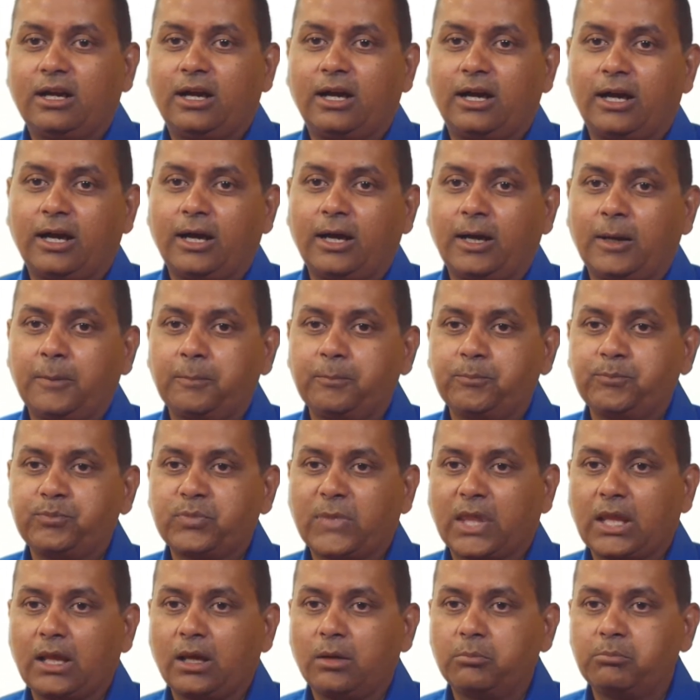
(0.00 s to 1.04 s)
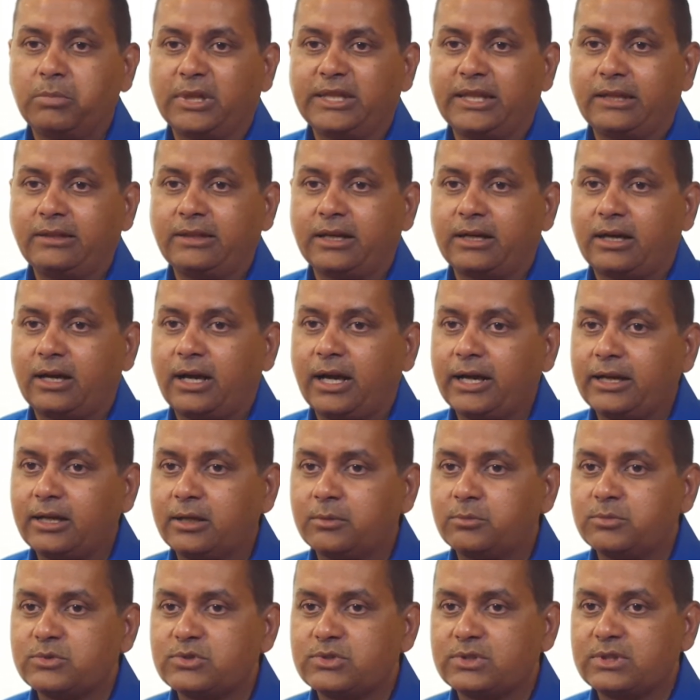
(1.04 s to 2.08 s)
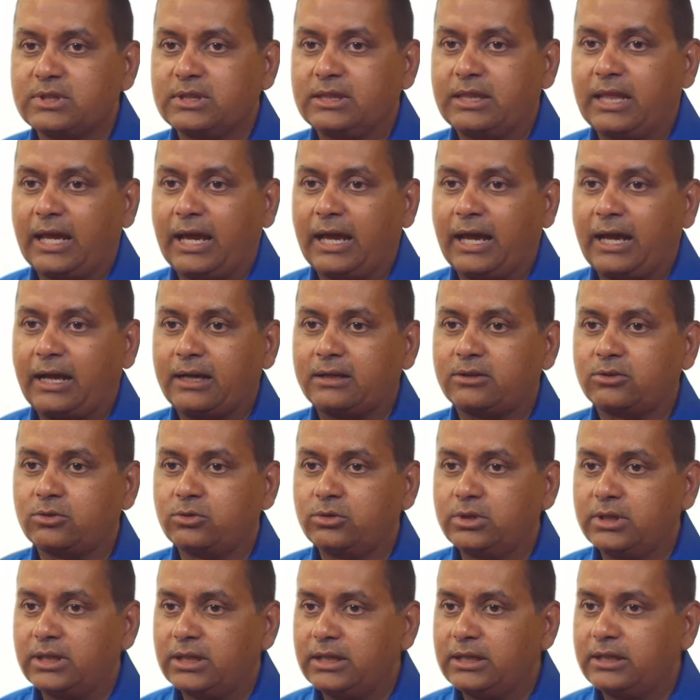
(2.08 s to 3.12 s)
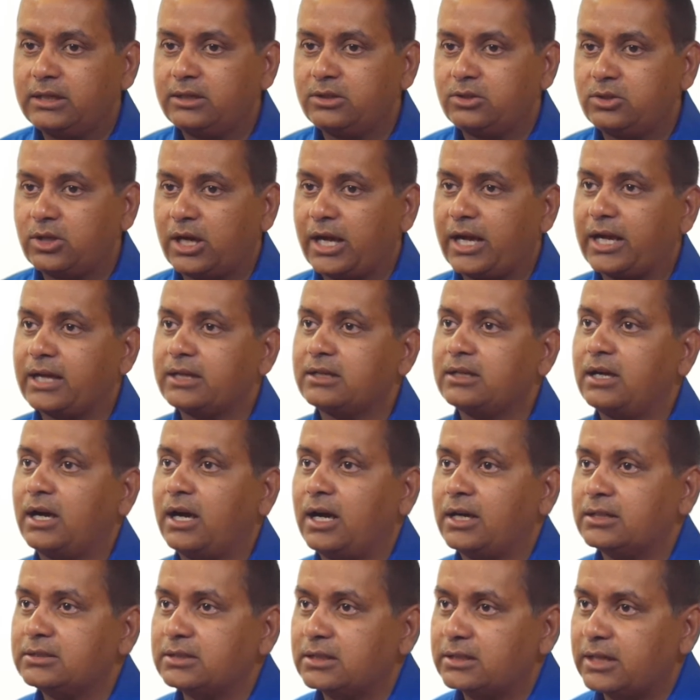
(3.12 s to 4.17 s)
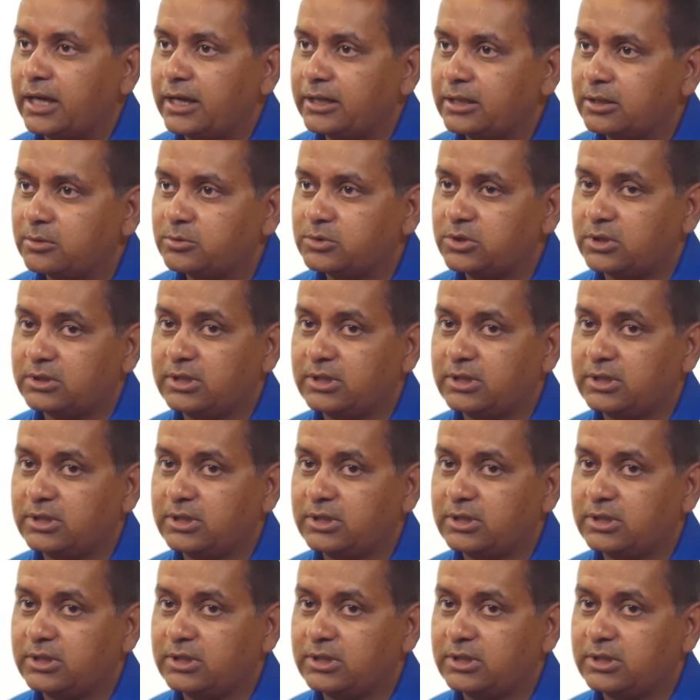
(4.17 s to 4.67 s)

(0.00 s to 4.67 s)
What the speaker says: But then there are items that really drag other items,